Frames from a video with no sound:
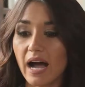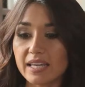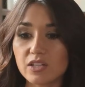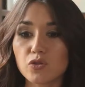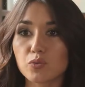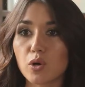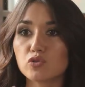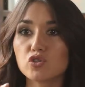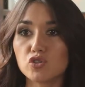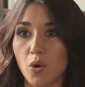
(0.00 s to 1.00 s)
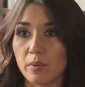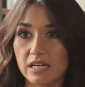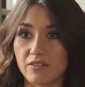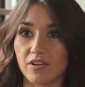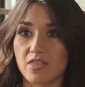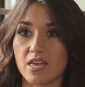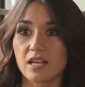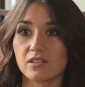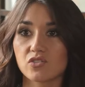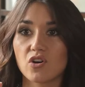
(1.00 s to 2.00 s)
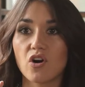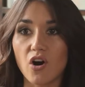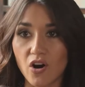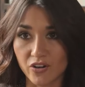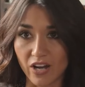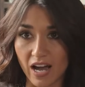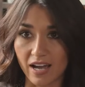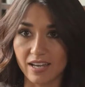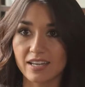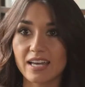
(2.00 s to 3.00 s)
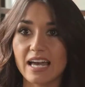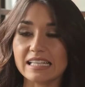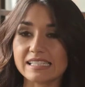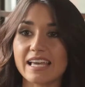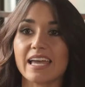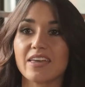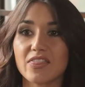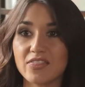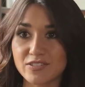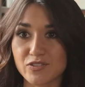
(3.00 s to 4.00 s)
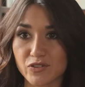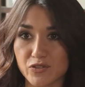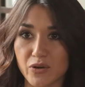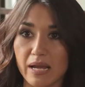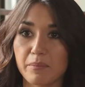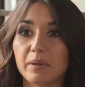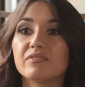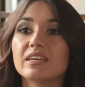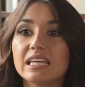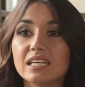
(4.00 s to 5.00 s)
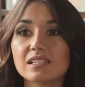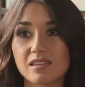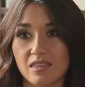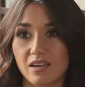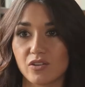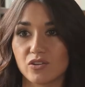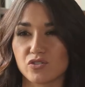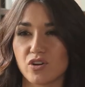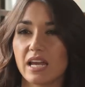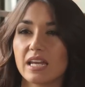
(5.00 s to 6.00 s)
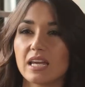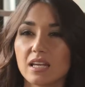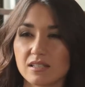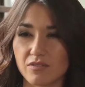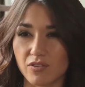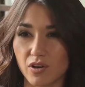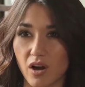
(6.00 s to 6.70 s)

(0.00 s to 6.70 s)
I can throw so many different things on a guy and say, this looks great. But if he doesn't think it looks great, he doesn't feel